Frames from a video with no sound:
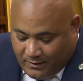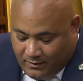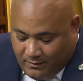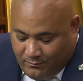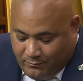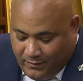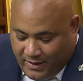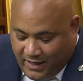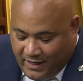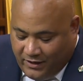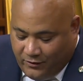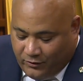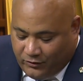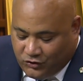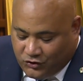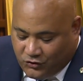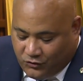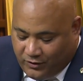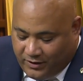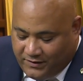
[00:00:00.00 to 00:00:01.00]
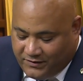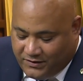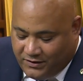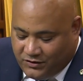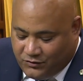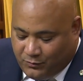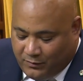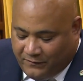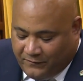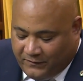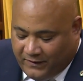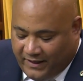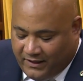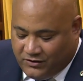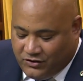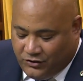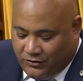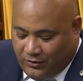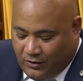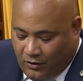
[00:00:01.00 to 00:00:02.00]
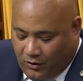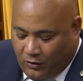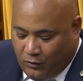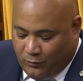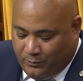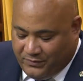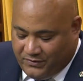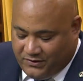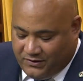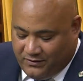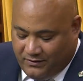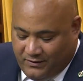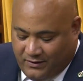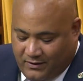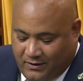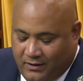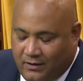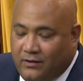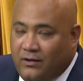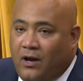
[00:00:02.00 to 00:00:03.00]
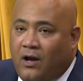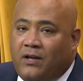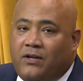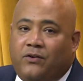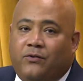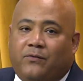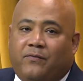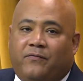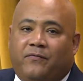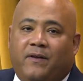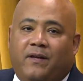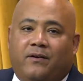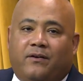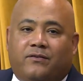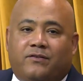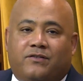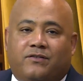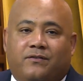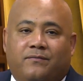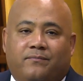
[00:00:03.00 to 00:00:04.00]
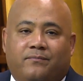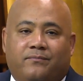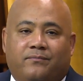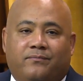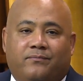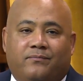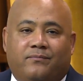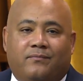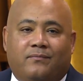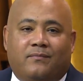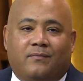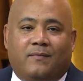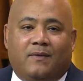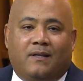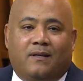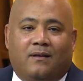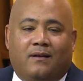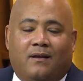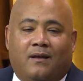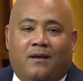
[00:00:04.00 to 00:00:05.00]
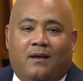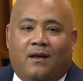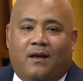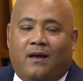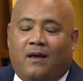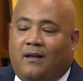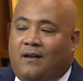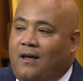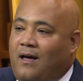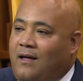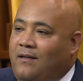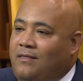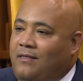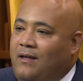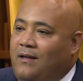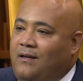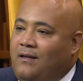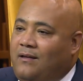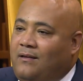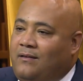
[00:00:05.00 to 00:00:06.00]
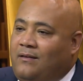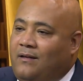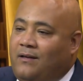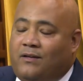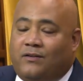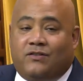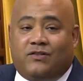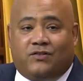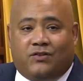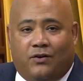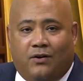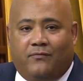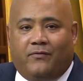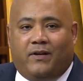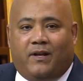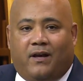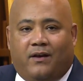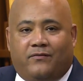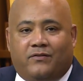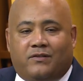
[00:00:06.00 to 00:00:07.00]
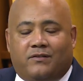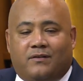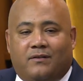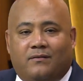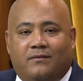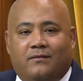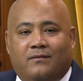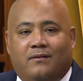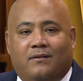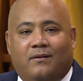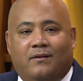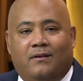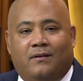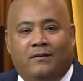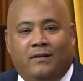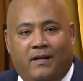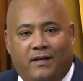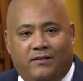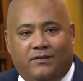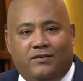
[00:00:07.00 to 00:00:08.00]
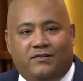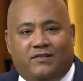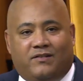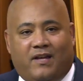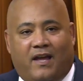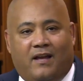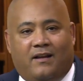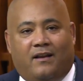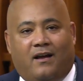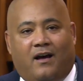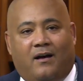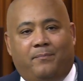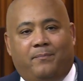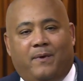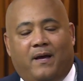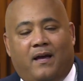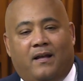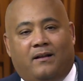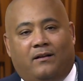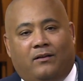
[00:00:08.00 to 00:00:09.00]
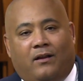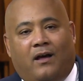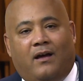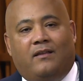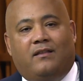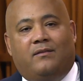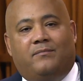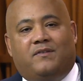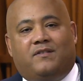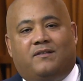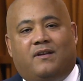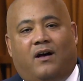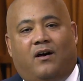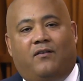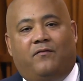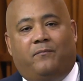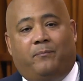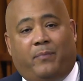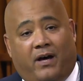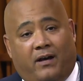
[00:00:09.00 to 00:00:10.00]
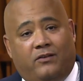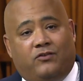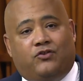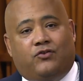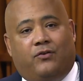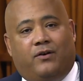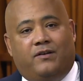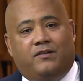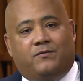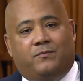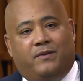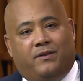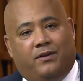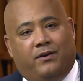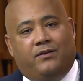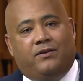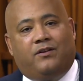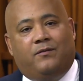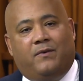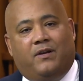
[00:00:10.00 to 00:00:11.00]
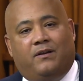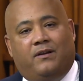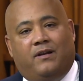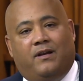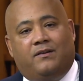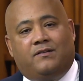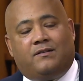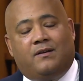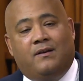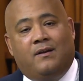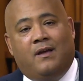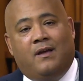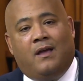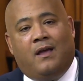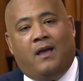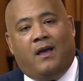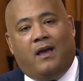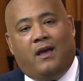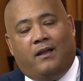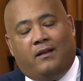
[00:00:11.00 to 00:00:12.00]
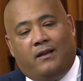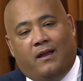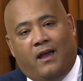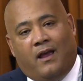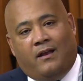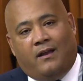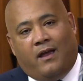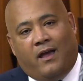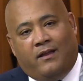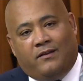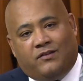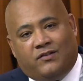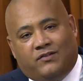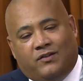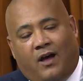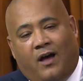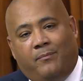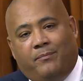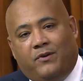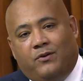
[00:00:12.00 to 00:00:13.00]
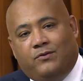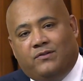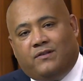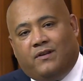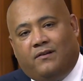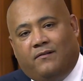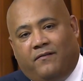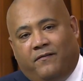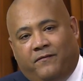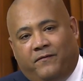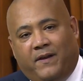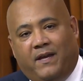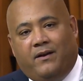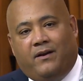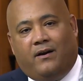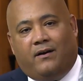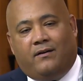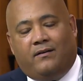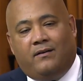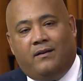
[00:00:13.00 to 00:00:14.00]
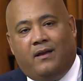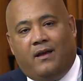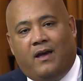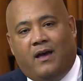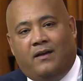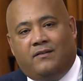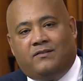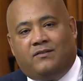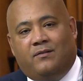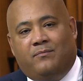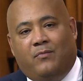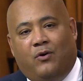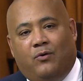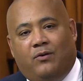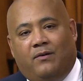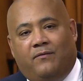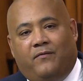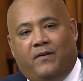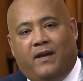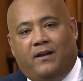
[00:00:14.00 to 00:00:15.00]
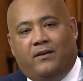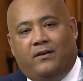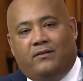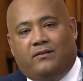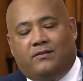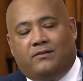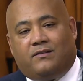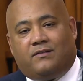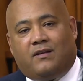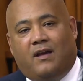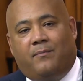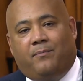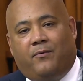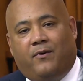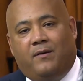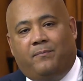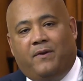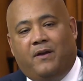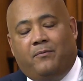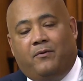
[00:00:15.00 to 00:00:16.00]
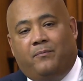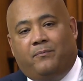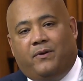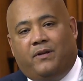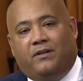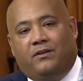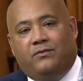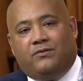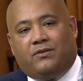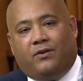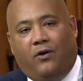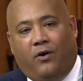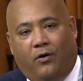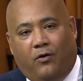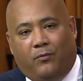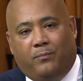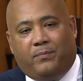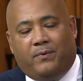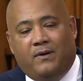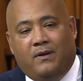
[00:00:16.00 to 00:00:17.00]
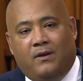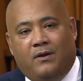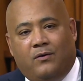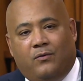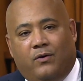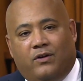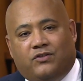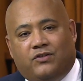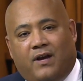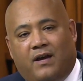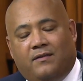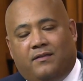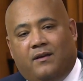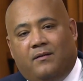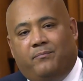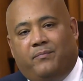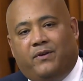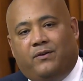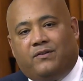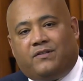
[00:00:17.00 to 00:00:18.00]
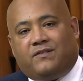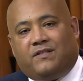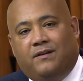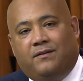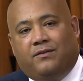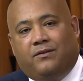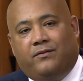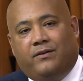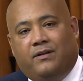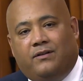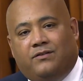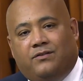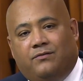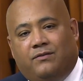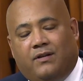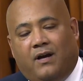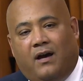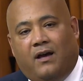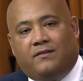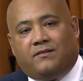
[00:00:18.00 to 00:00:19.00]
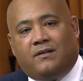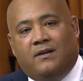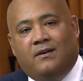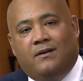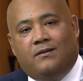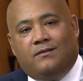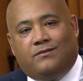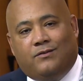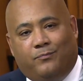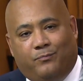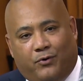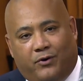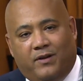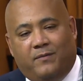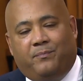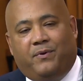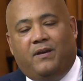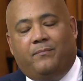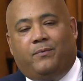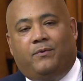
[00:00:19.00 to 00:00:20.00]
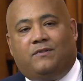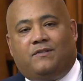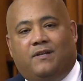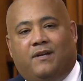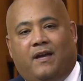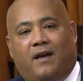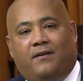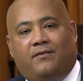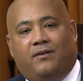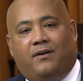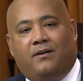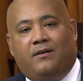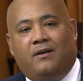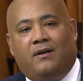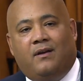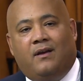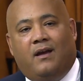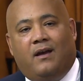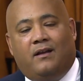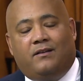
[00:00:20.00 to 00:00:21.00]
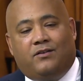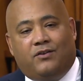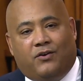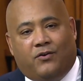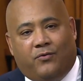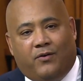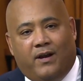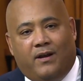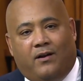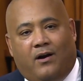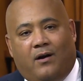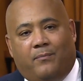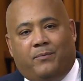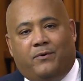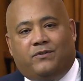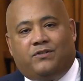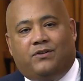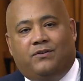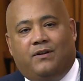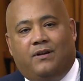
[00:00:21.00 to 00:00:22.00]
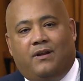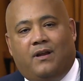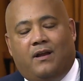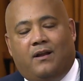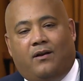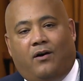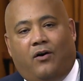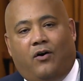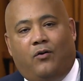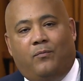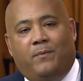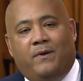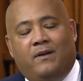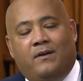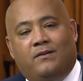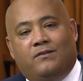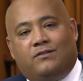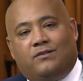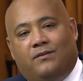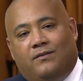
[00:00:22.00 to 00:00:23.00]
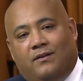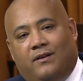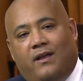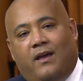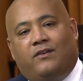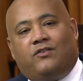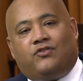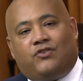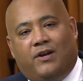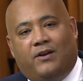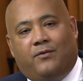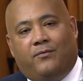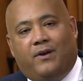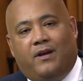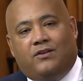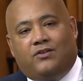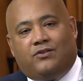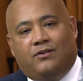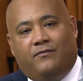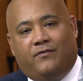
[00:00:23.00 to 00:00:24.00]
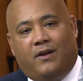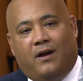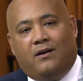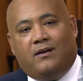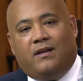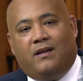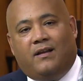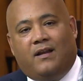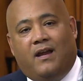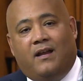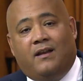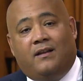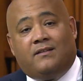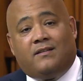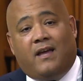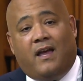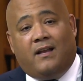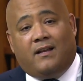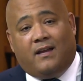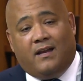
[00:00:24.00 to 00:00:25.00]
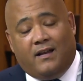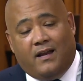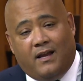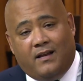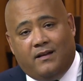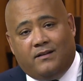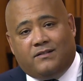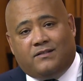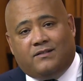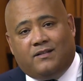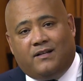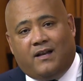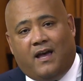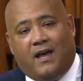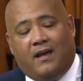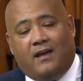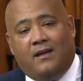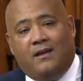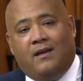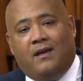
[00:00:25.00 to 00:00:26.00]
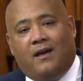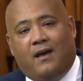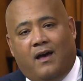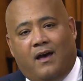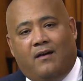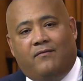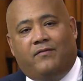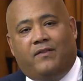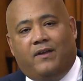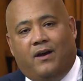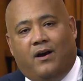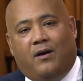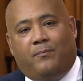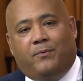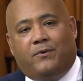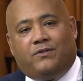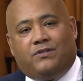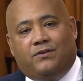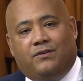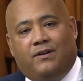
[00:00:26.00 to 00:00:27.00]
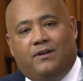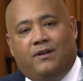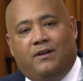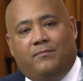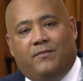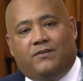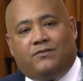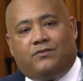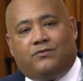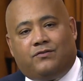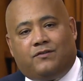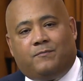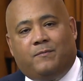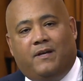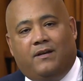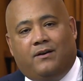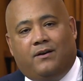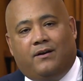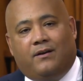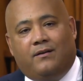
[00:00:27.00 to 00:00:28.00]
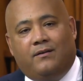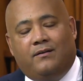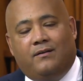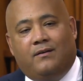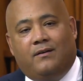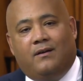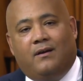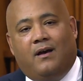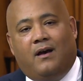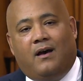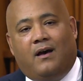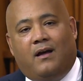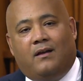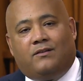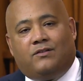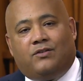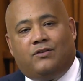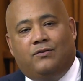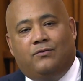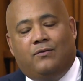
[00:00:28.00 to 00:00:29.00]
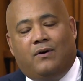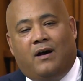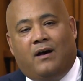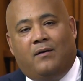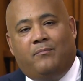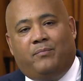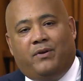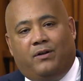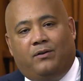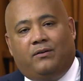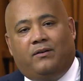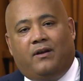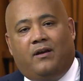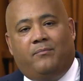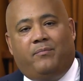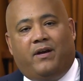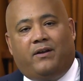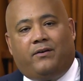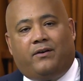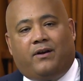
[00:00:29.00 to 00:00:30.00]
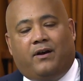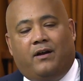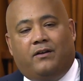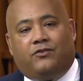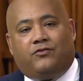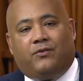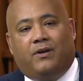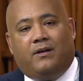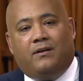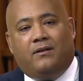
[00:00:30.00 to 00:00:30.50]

"May your choices reflect your hopes, not your fears." And I think the Conservatives need to stand up and align themselves by choice with their communities and stop using fear as the motivator to separate people, but use hope, which I think Bill C-32 does. to bring people together and to create opportunity and hope so the next generation of young Canadians and Canadians today have the opportunity, Mr. Speaker, to build a better country.